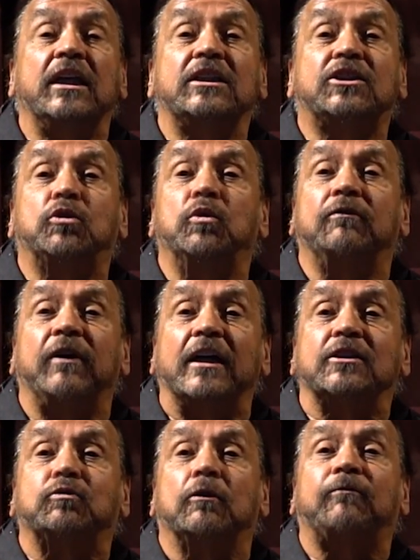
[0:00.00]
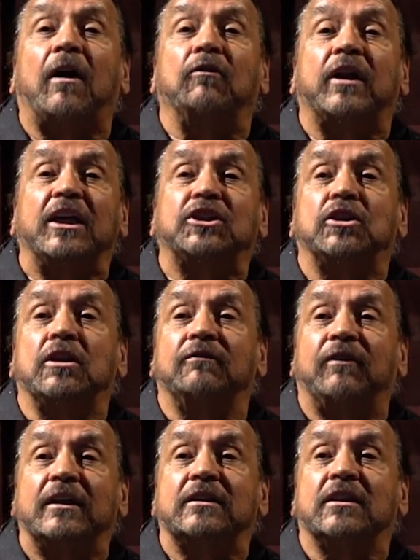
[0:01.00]
These two events were
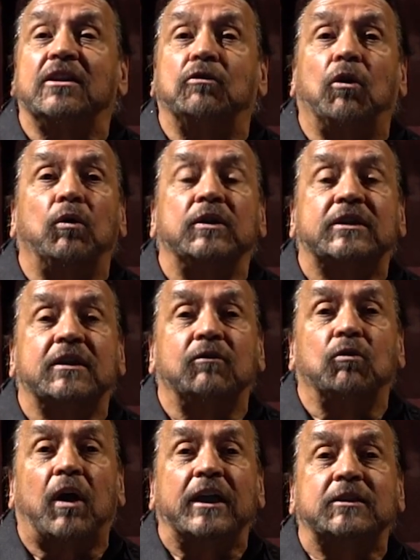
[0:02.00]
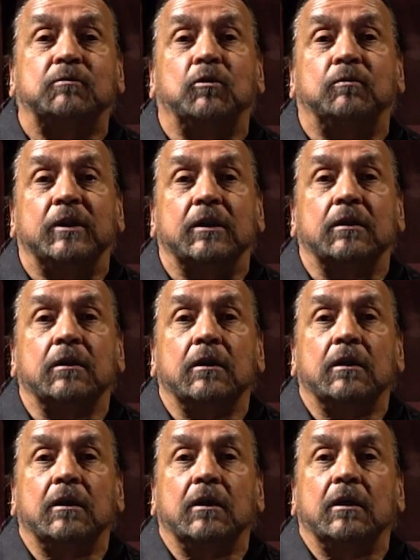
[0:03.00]
foundational events in the growing civil rights
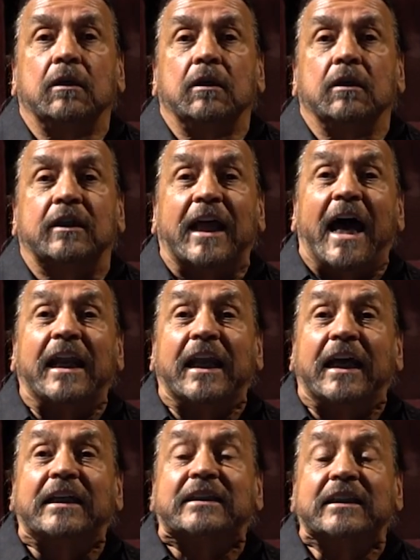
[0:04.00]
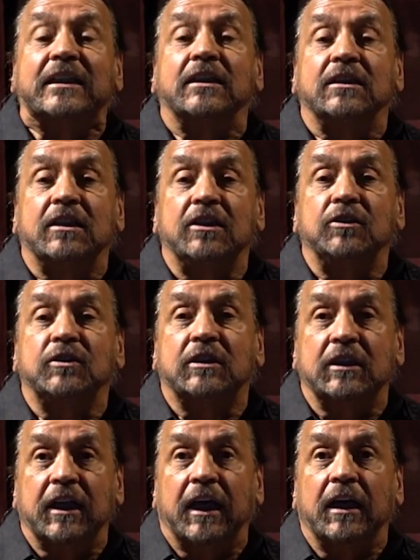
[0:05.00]
movement. That legacy continues